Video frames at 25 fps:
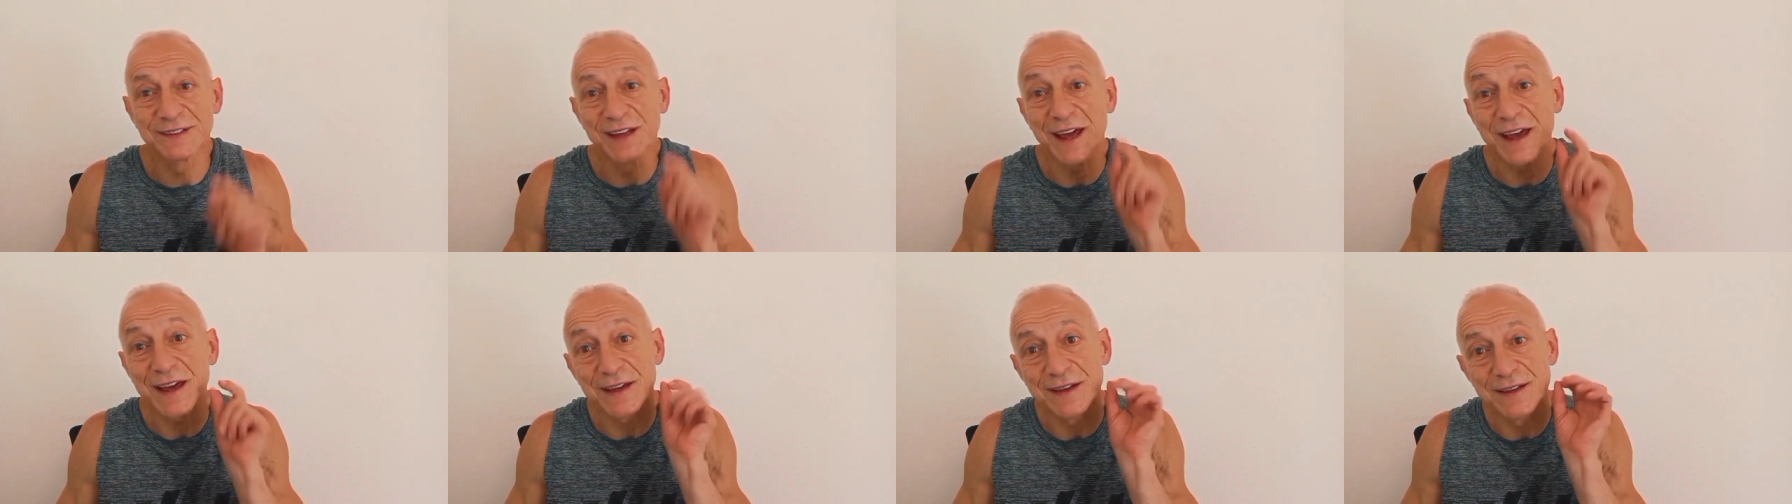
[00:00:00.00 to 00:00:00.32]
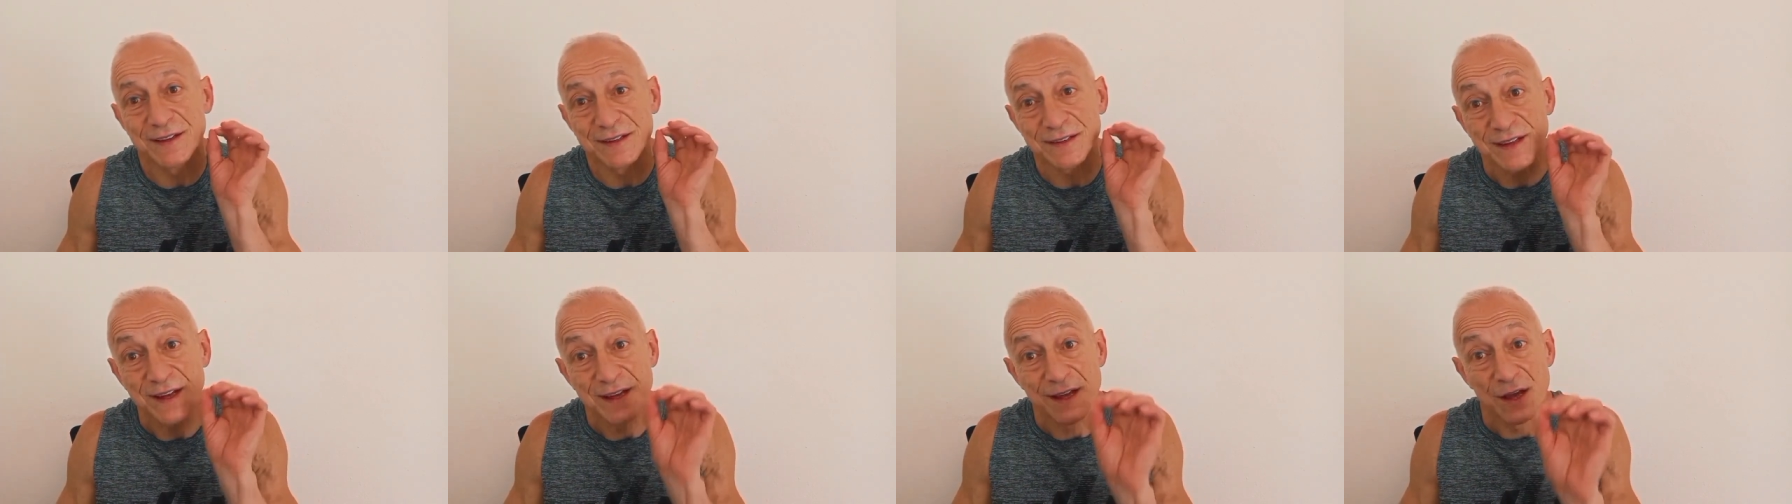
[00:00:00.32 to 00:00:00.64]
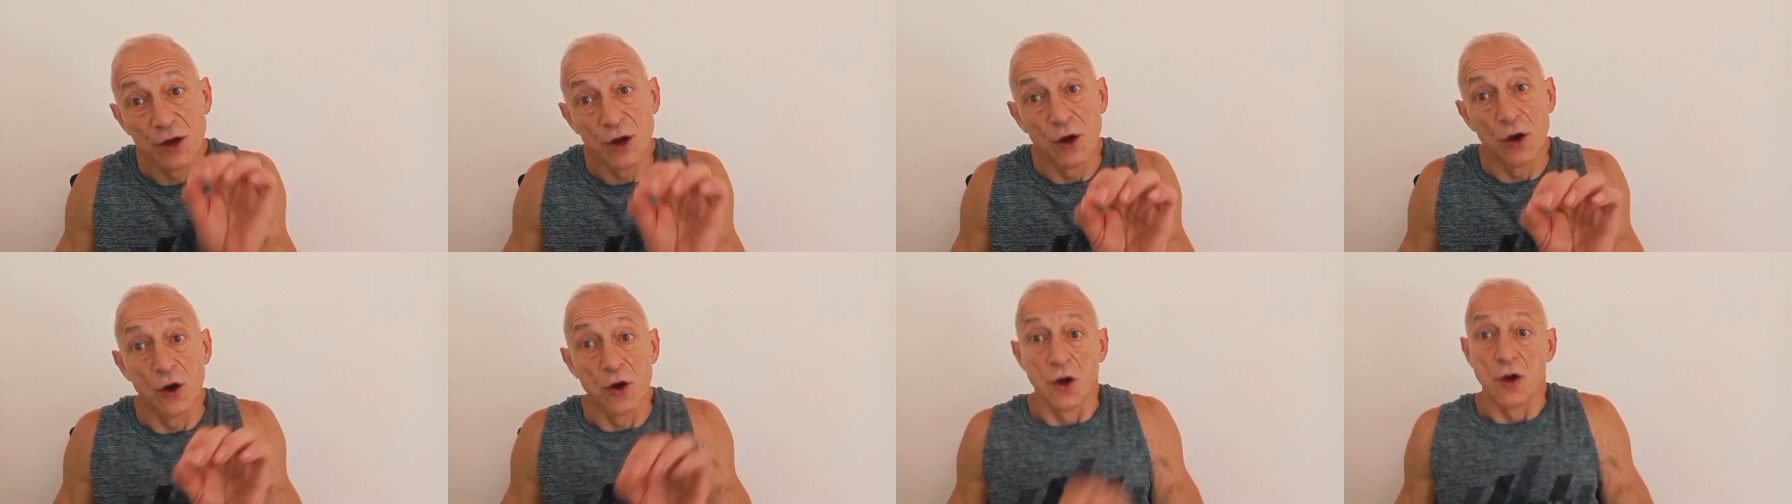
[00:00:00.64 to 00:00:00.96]
Today is
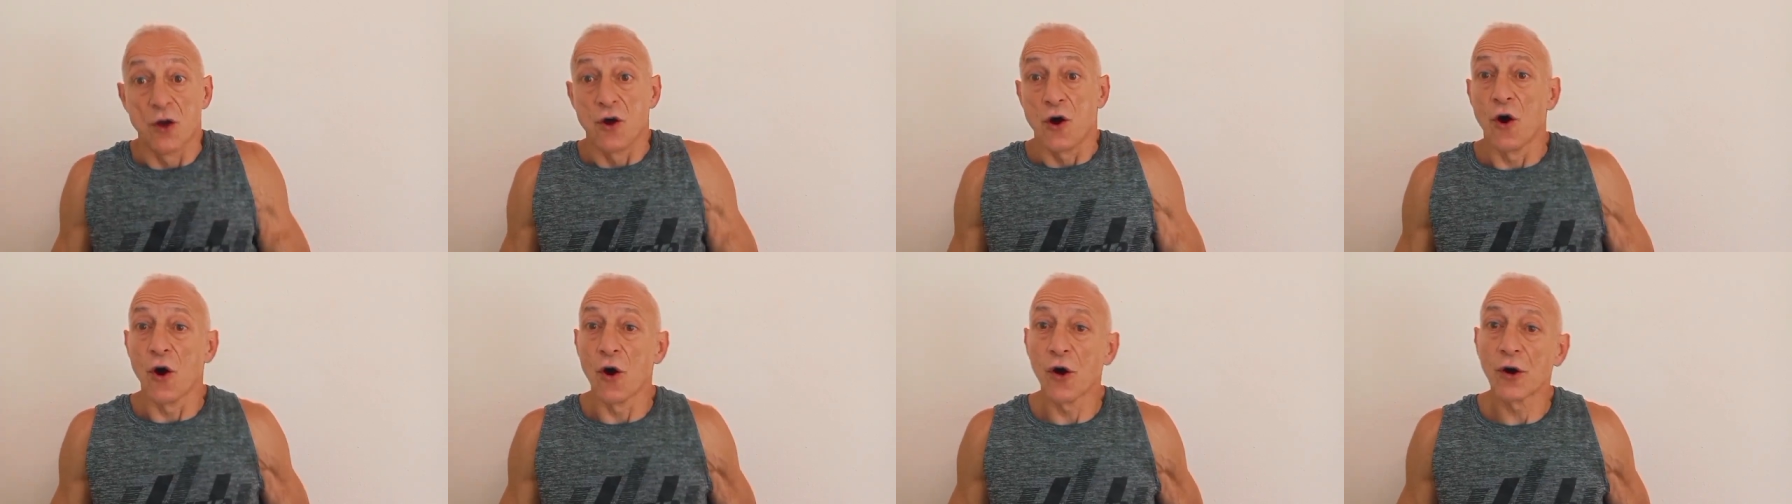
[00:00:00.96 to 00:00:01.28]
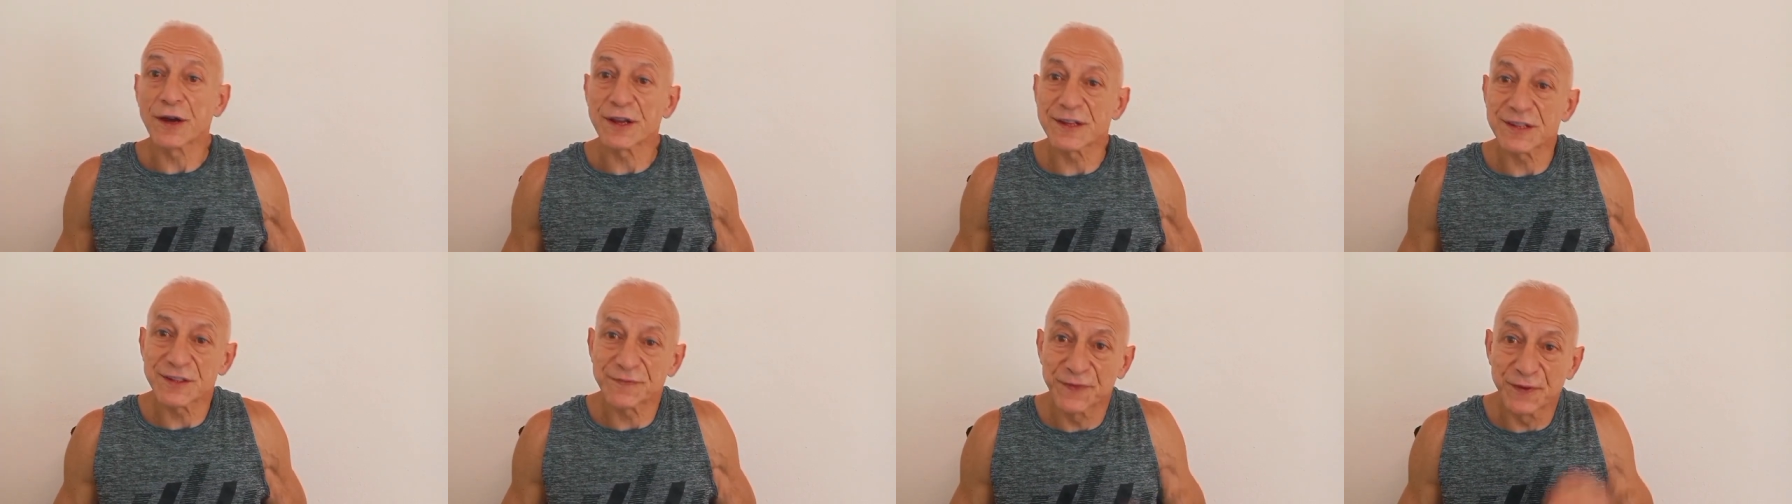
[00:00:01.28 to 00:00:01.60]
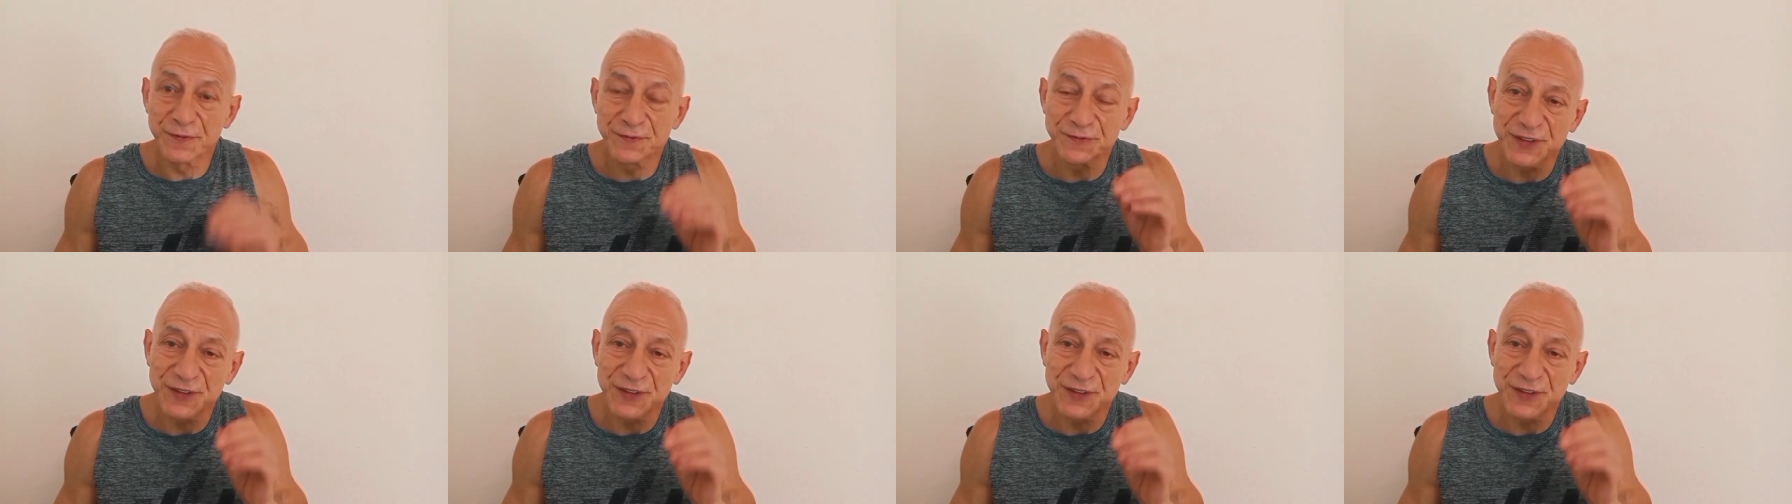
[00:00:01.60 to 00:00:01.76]
August